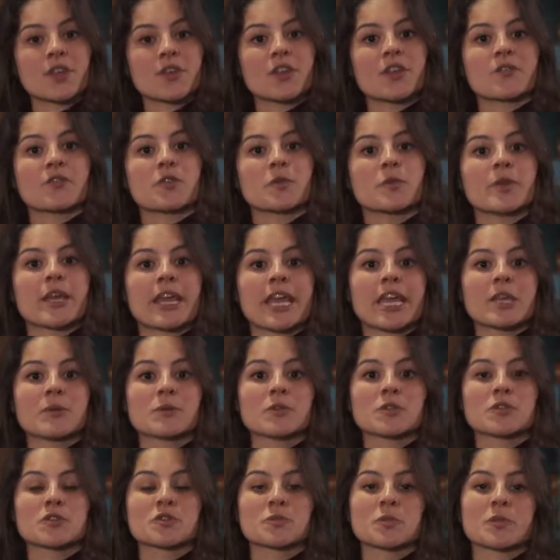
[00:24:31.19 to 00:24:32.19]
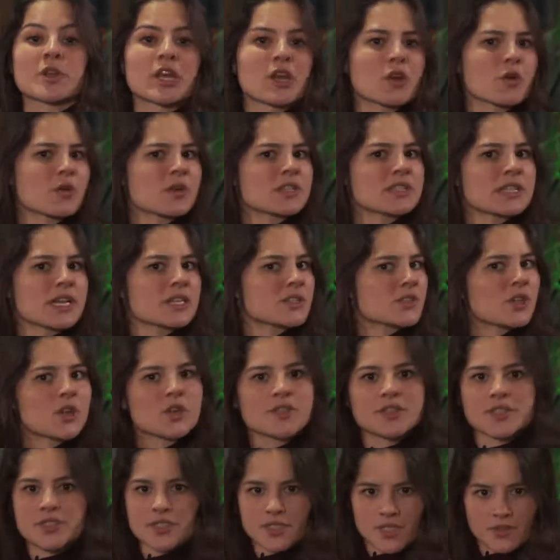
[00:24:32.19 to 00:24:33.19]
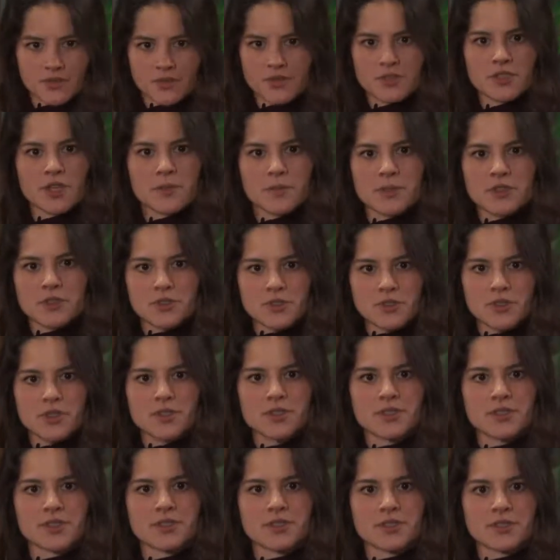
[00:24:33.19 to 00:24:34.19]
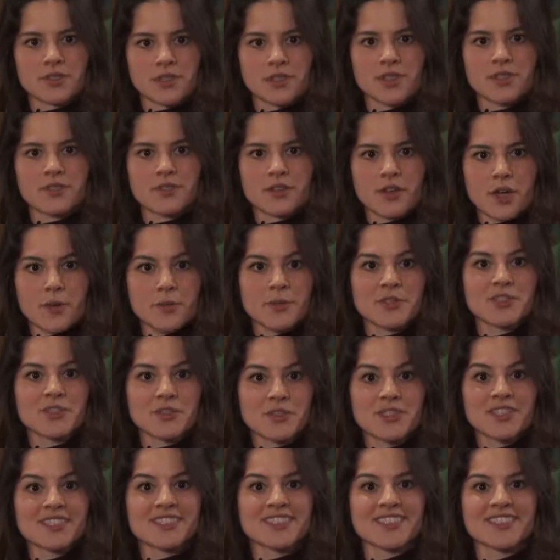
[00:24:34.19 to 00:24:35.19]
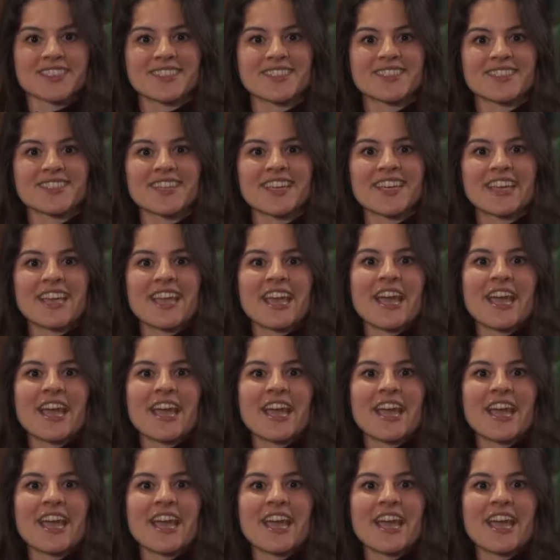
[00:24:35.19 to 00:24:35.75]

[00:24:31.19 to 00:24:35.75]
you have to be able to prioritize all these different opportunities